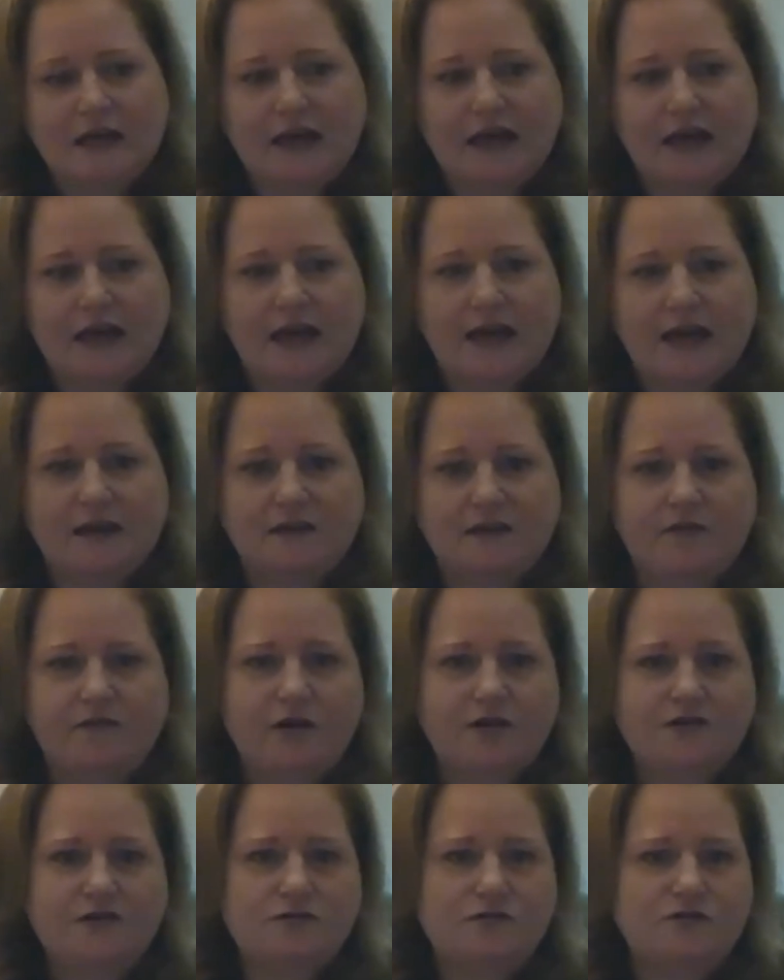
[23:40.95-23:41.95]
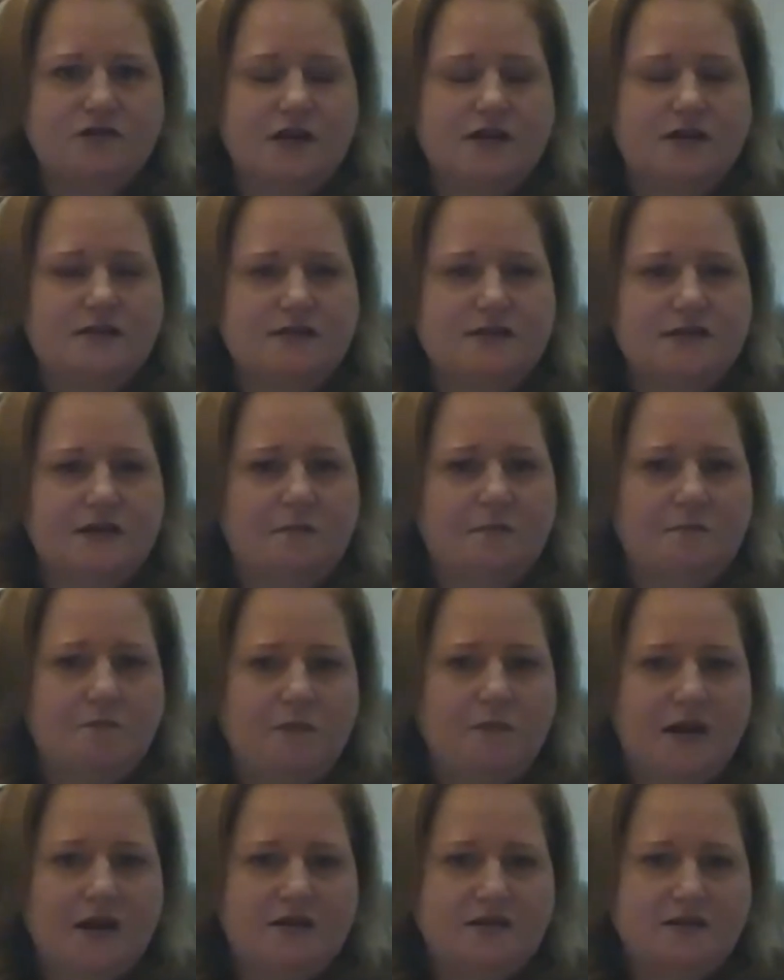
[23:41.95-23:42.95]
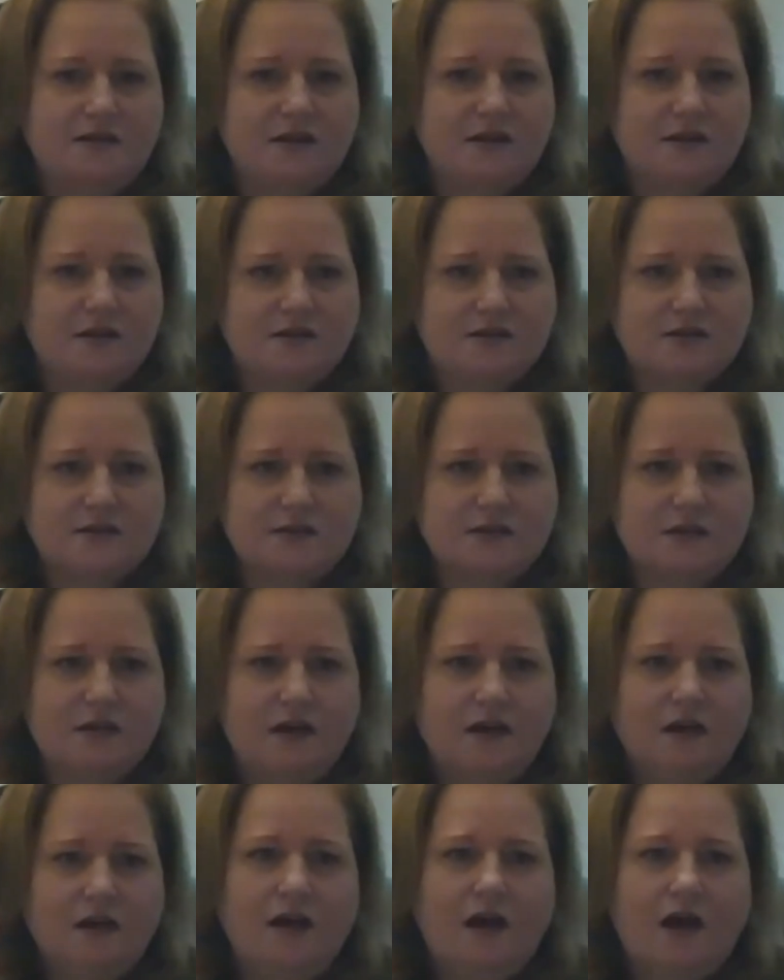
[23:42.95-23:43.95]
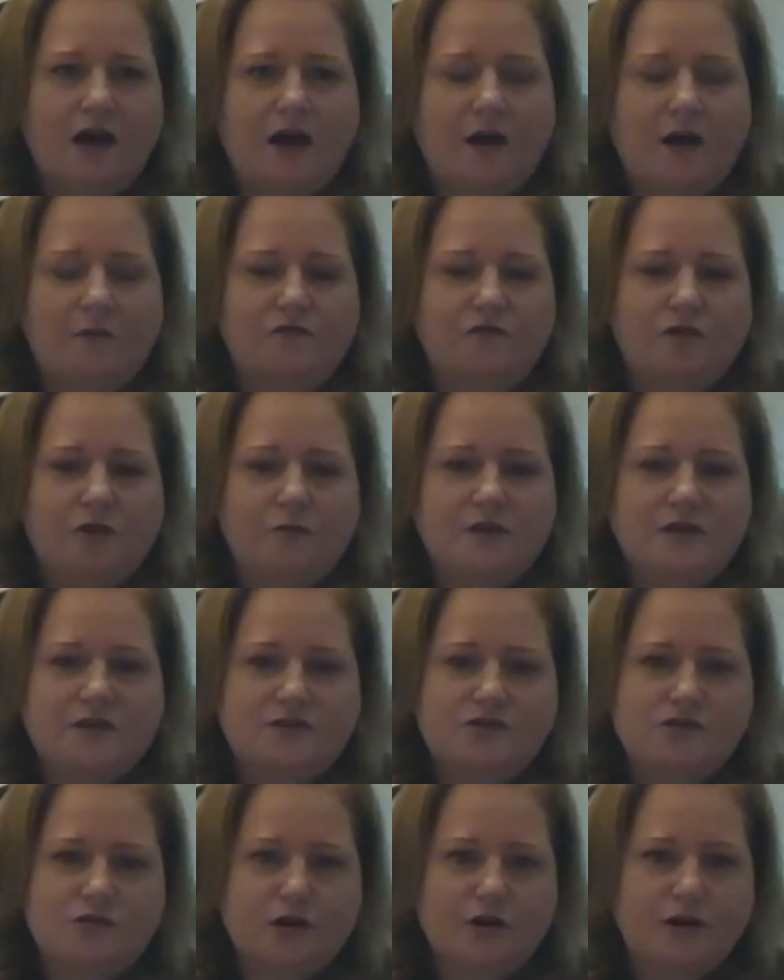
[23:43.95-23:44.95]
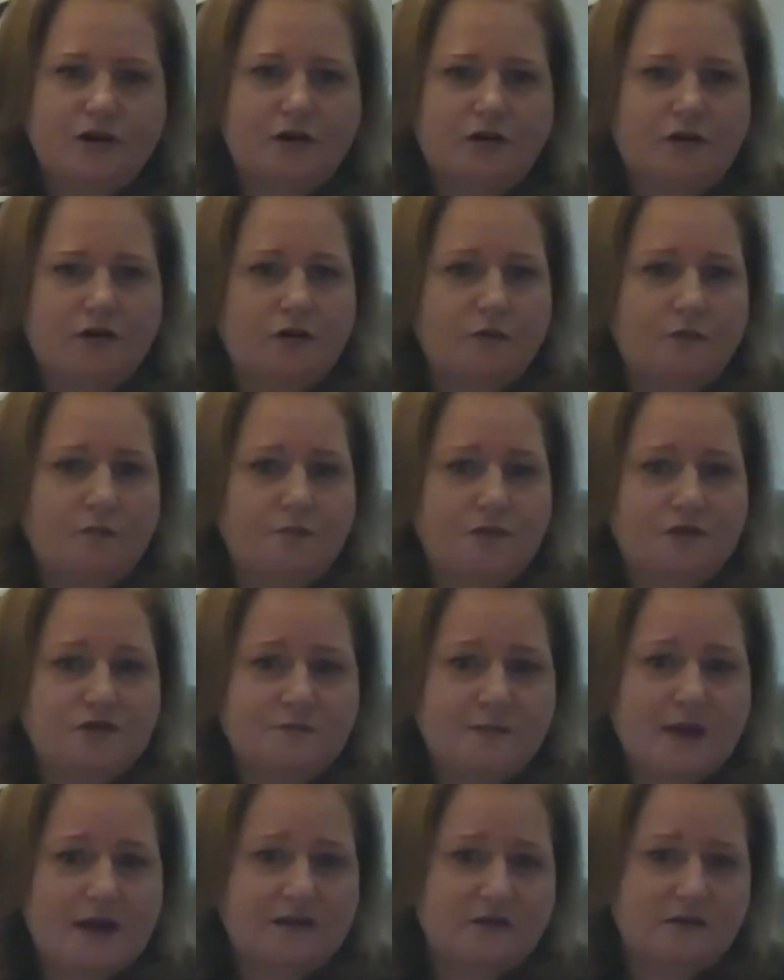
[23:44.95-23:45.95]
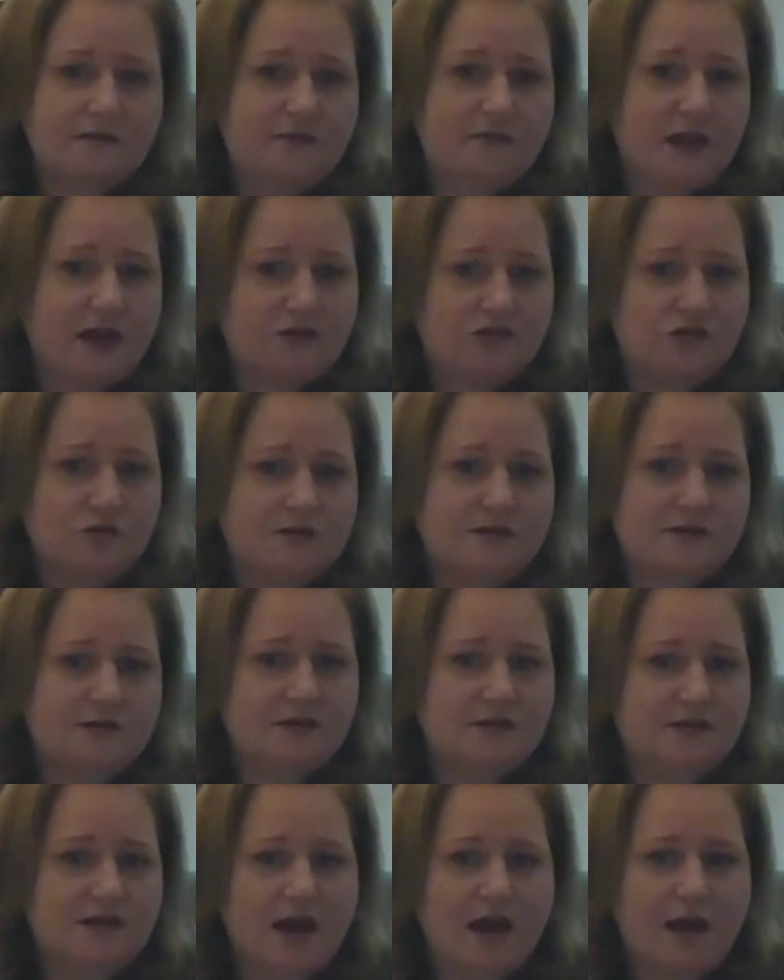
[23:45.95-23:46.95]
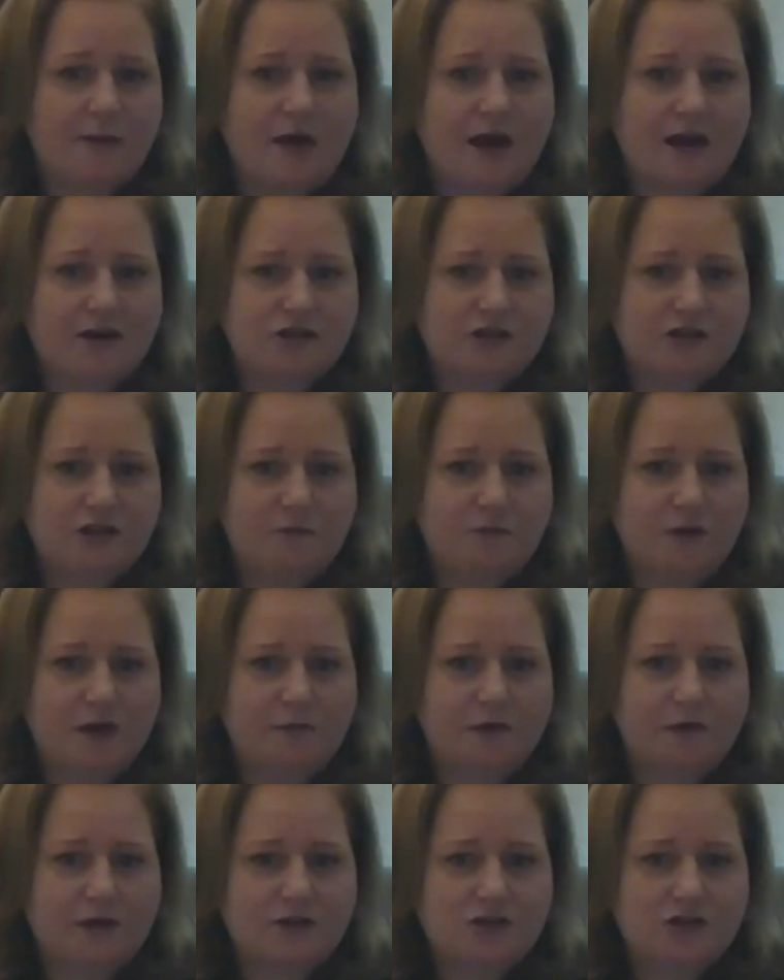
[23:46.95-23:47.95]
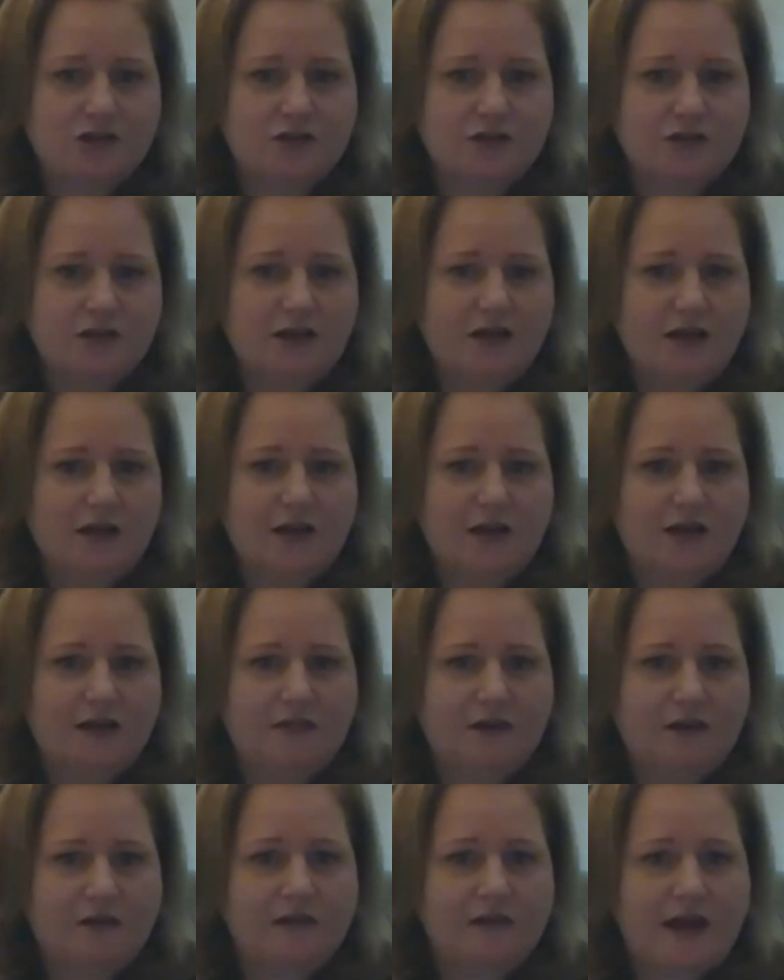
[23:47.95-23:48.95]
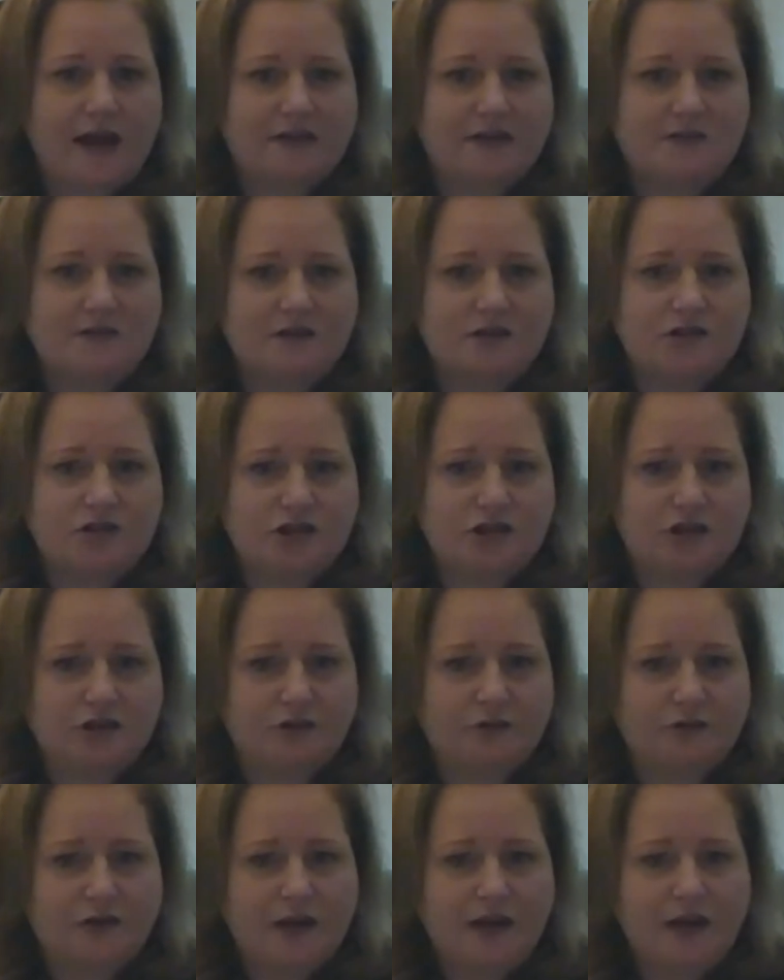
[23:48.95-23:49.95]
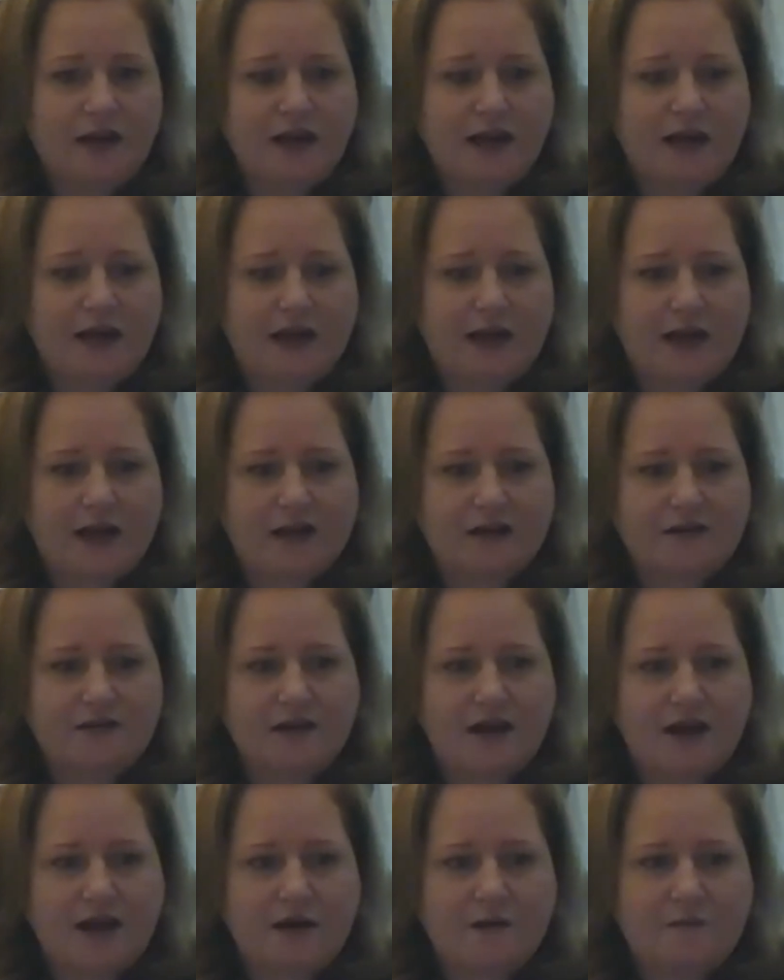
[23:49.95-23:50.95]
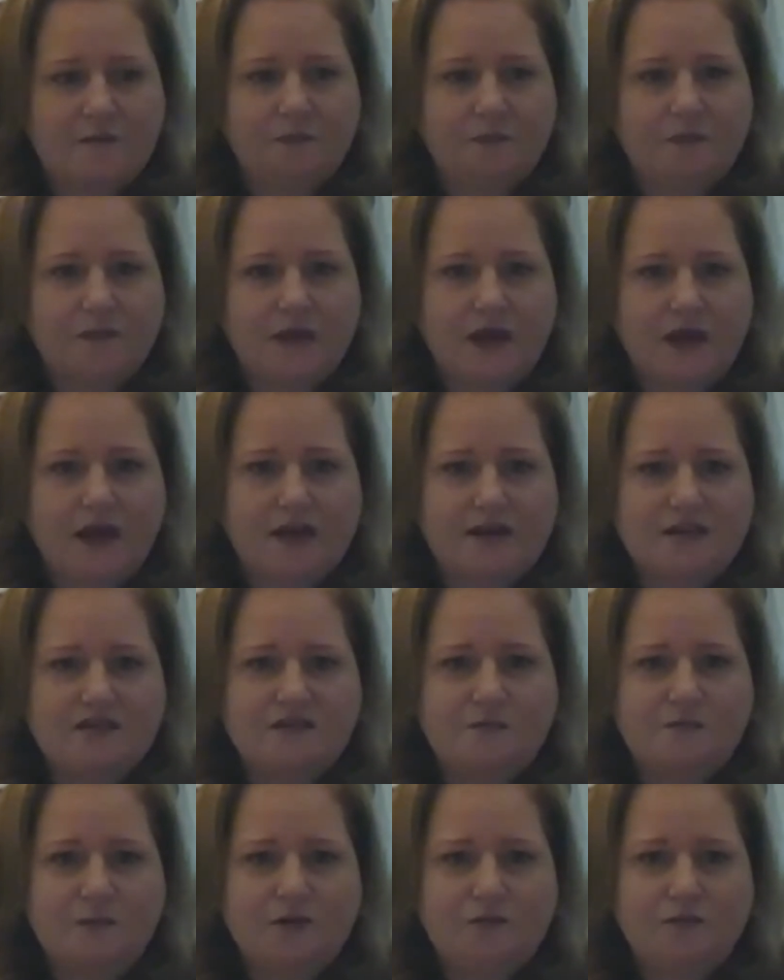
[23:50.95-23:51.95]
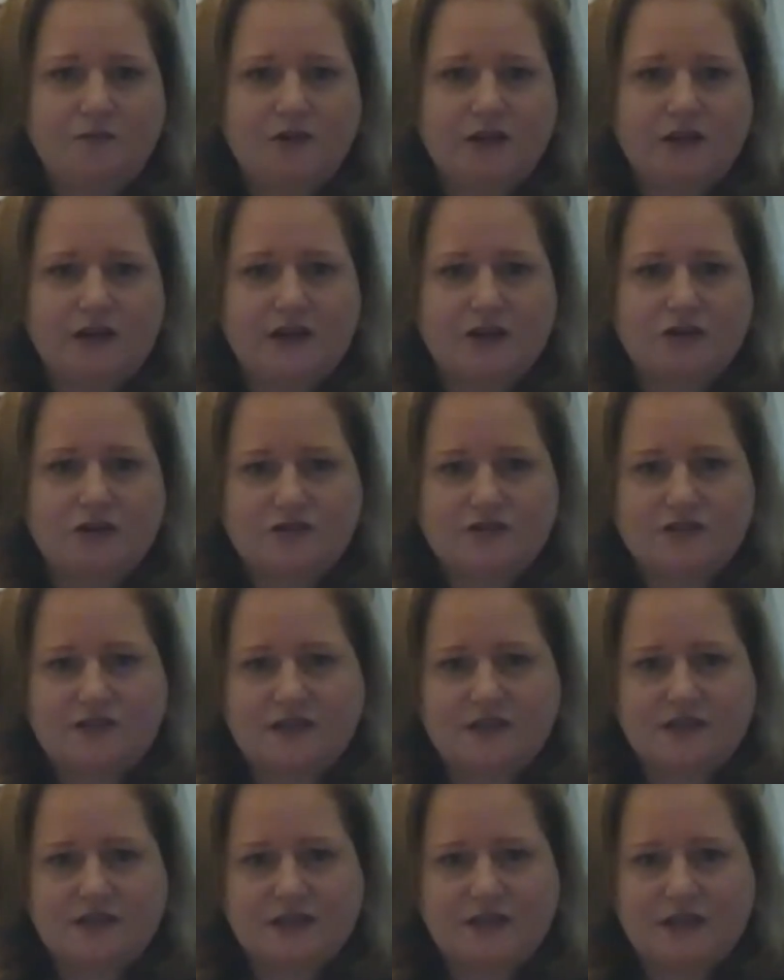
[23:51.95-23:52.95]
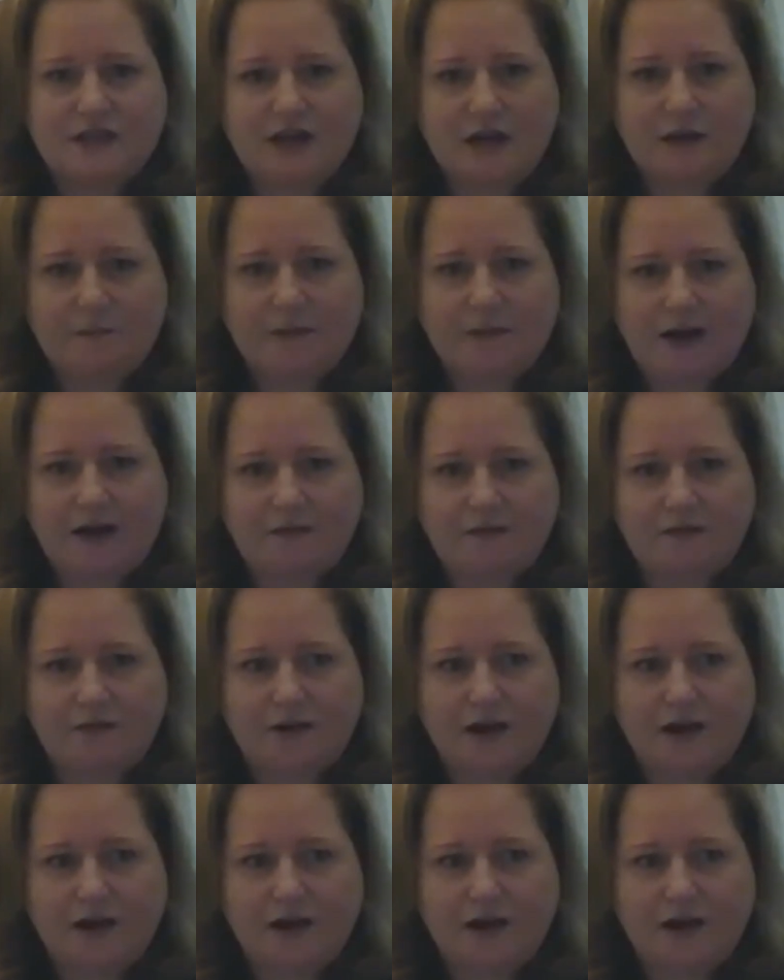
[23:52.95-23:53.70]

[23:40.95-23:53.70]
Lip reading: And I've also done some paintings from historical perspective that TwistIT Time actually published in their last issue, and it's been really interesting to think about.